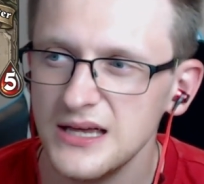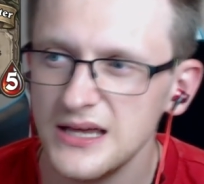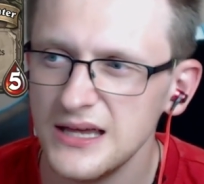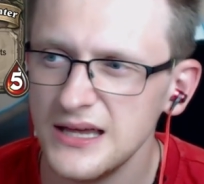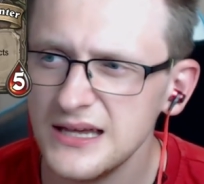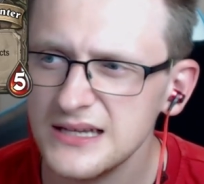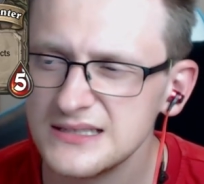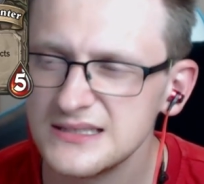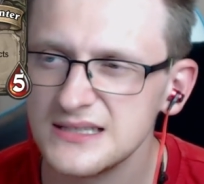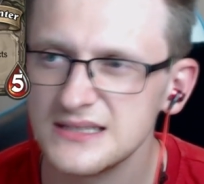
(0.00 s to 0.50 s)

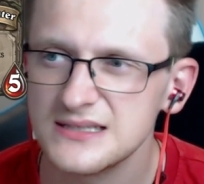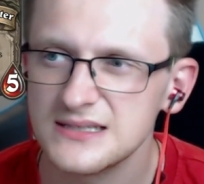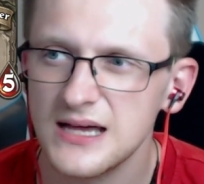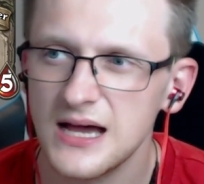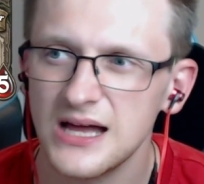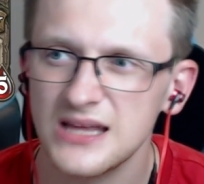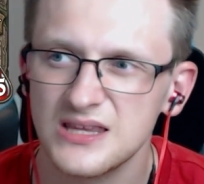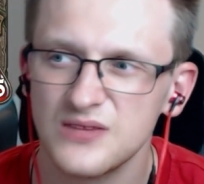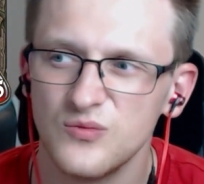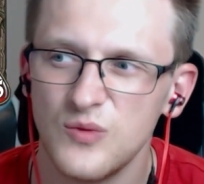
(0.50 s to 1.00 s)
Is this
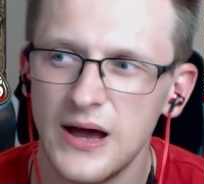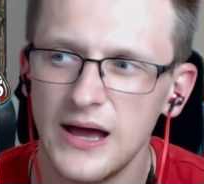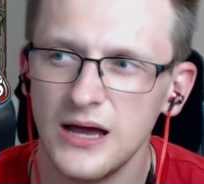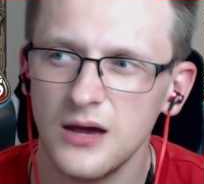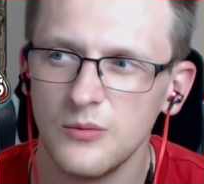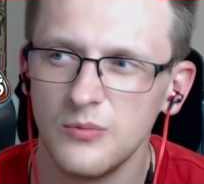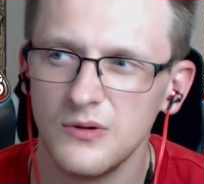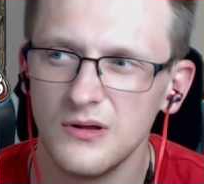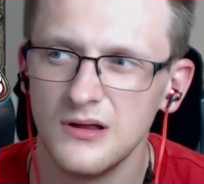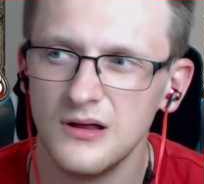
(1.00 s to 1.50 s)
card
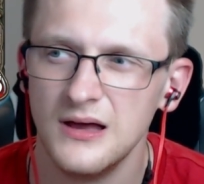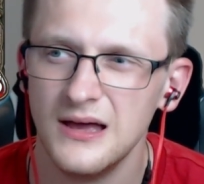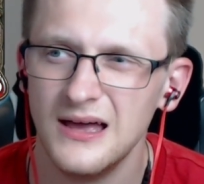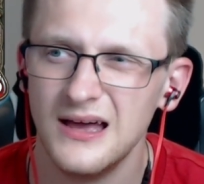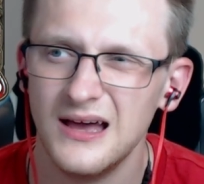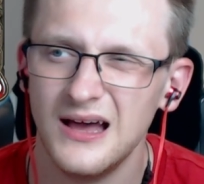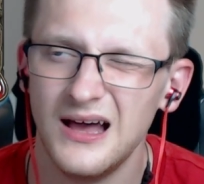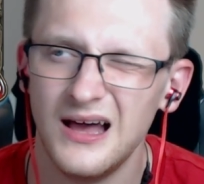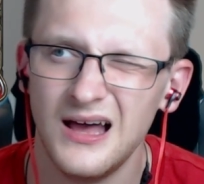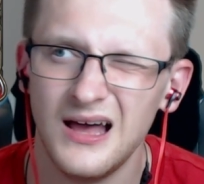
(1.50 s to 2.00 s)
viable?
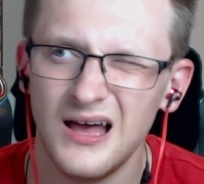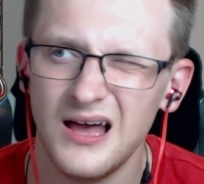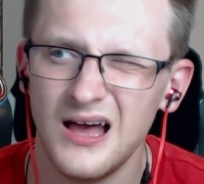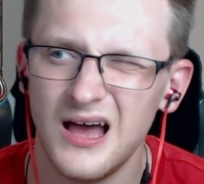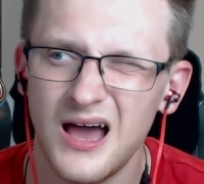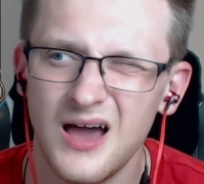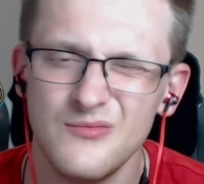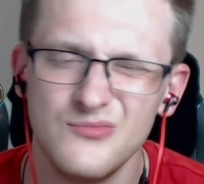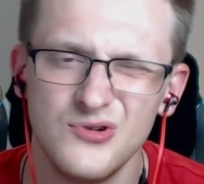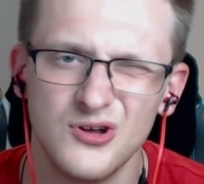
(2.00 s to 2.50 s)

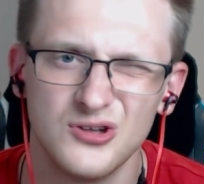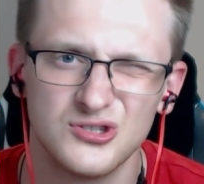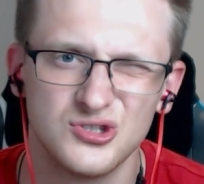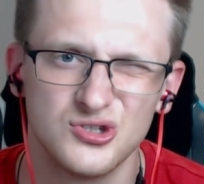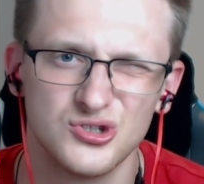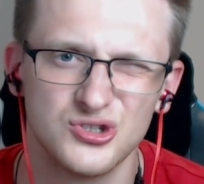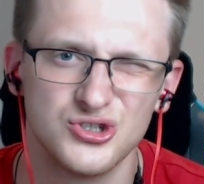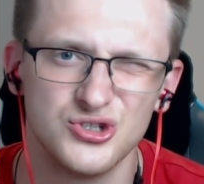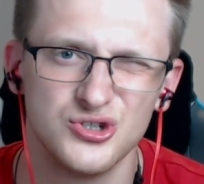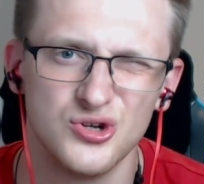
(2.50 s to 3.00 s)
I'm not so
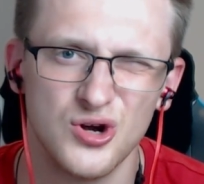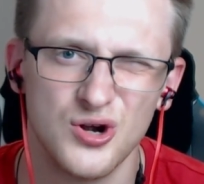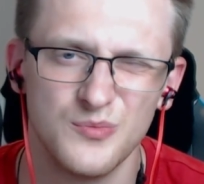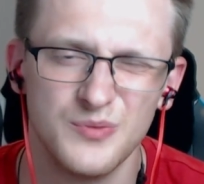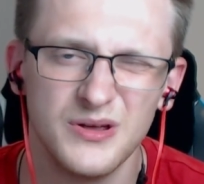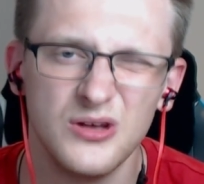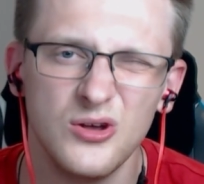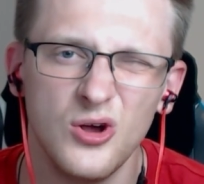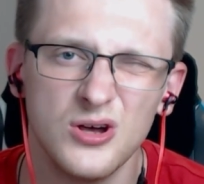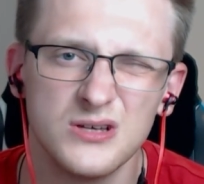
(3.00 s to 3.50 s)
sure,
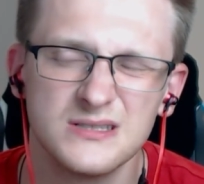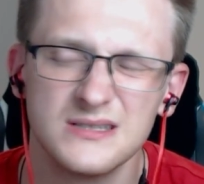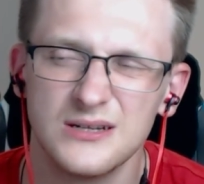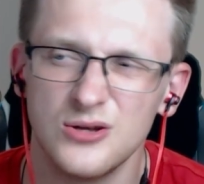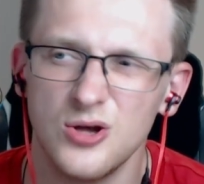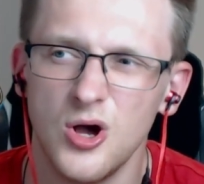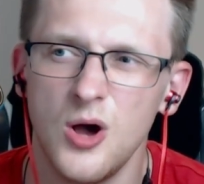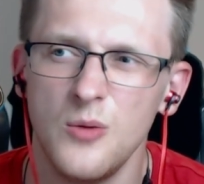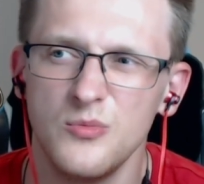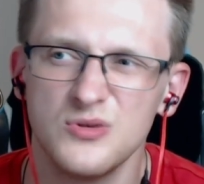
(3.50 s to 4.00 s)
because the
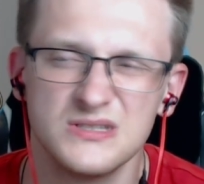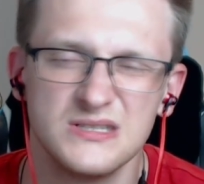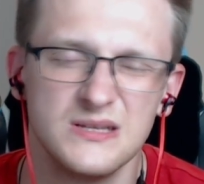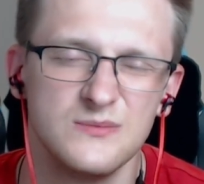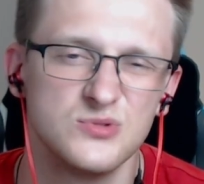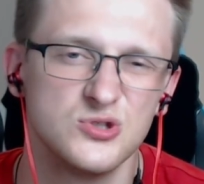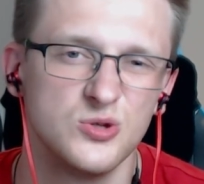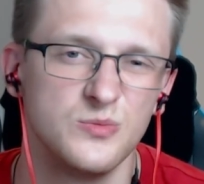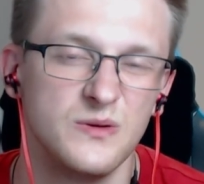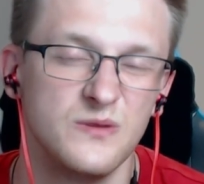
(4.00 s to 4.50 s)
combo seems
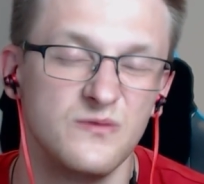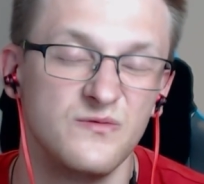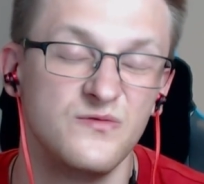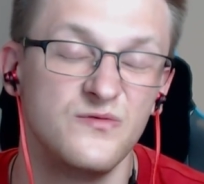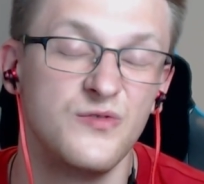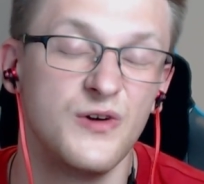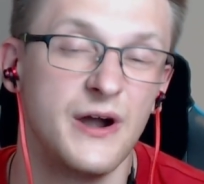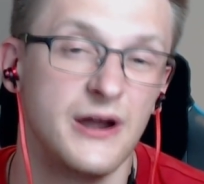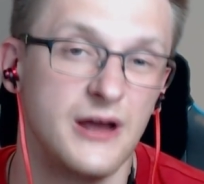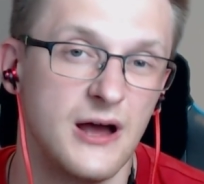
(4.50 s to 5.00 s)
to be
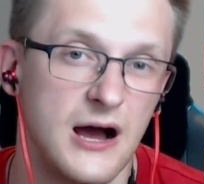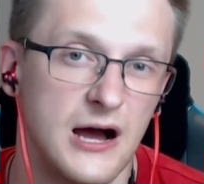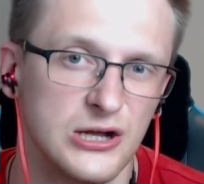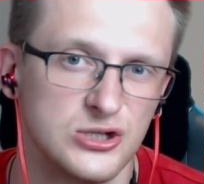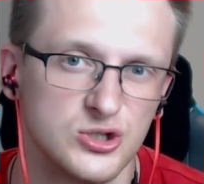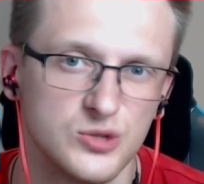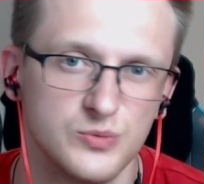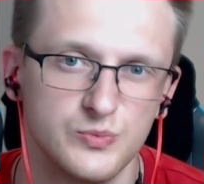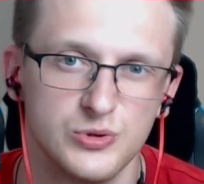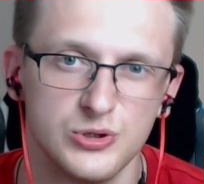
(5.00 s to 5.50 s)
very hard
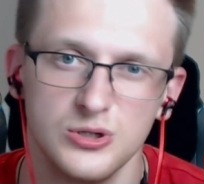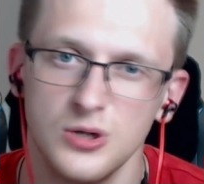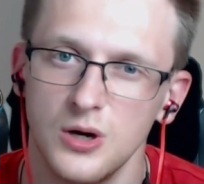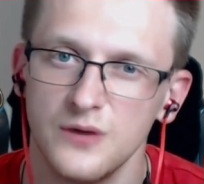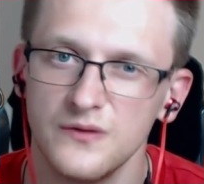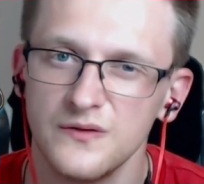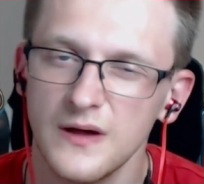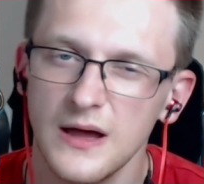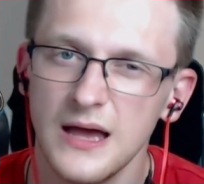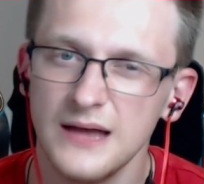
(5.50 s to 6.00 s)
to pull
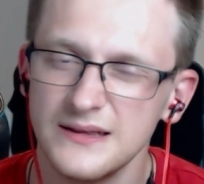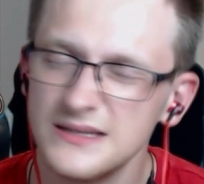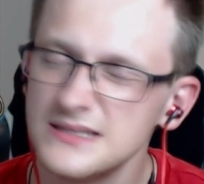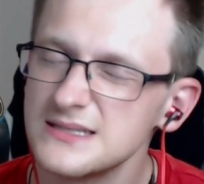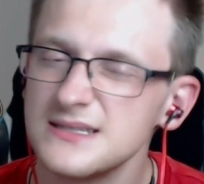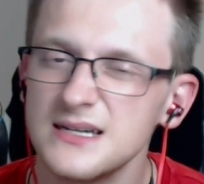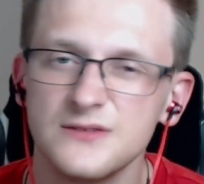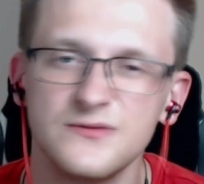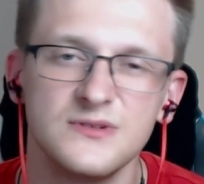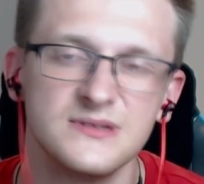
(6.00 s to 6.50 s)
off. This
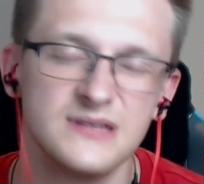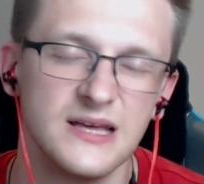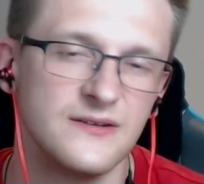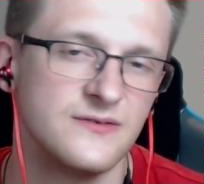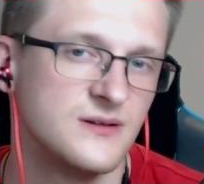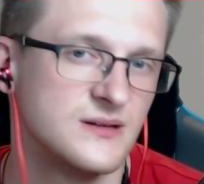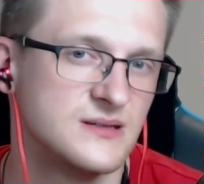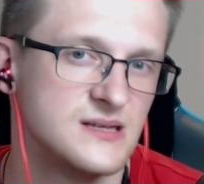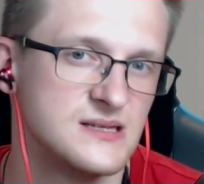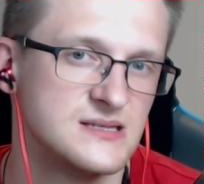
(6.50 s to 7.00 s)
card will
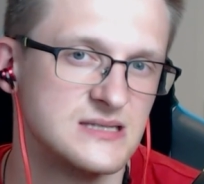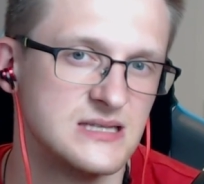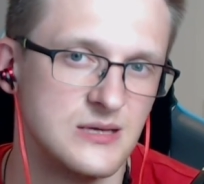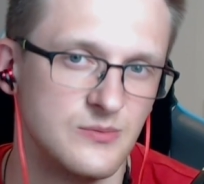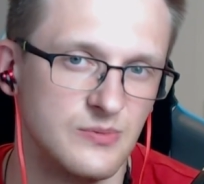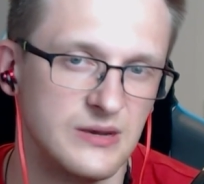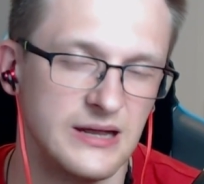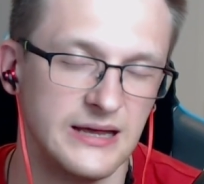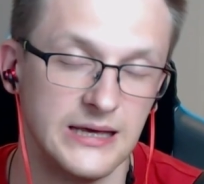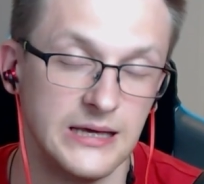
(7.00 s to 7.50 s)
definitely see
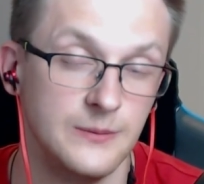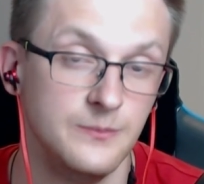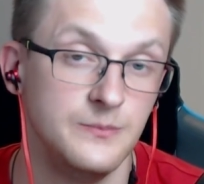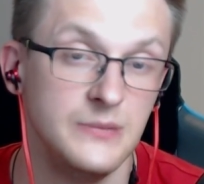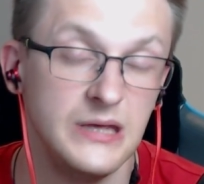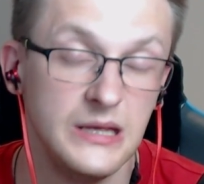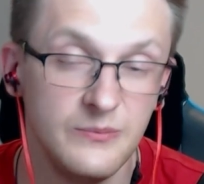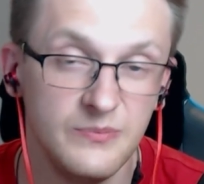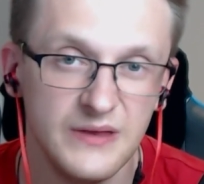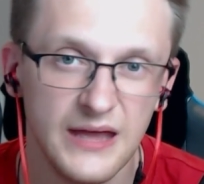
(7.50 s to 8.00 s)
play in
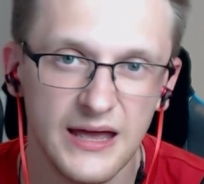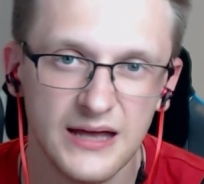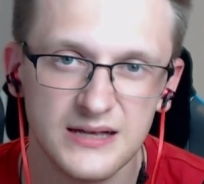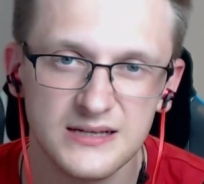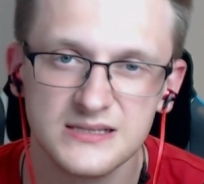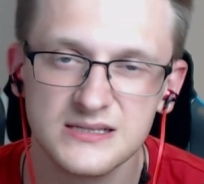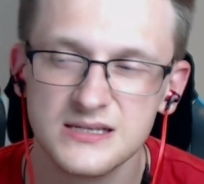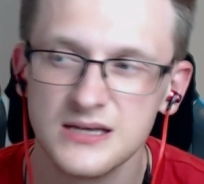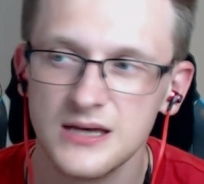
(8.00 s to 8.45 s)
meme decks